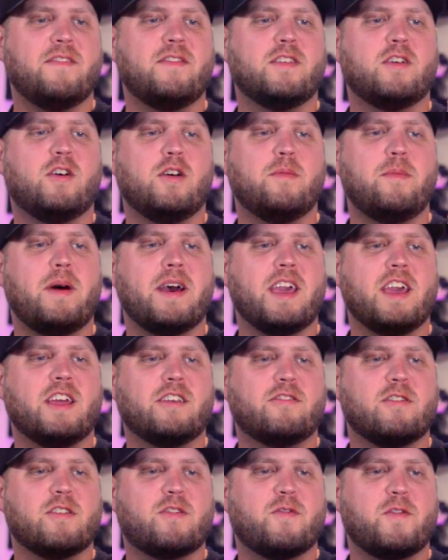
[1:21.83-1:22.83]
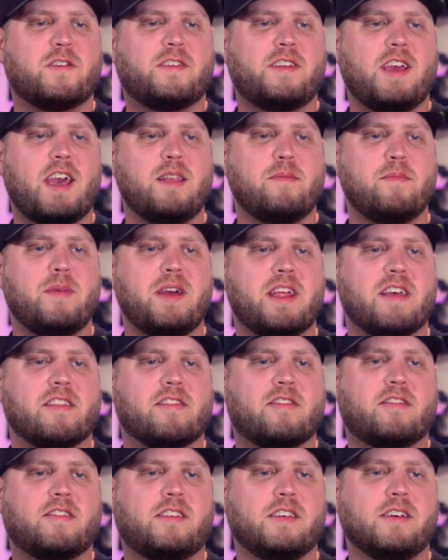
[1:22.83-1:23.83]
even hold my interest for 10
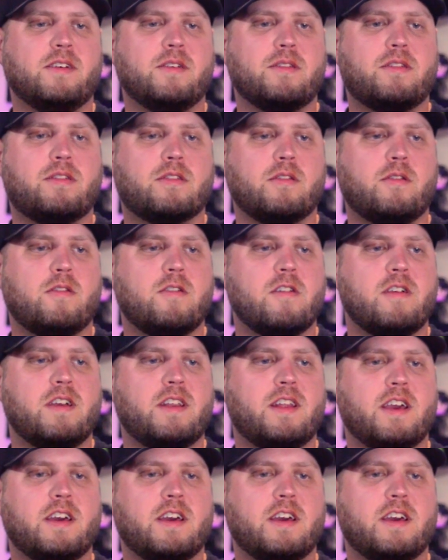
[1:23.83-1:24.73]
minutes. Still Thor and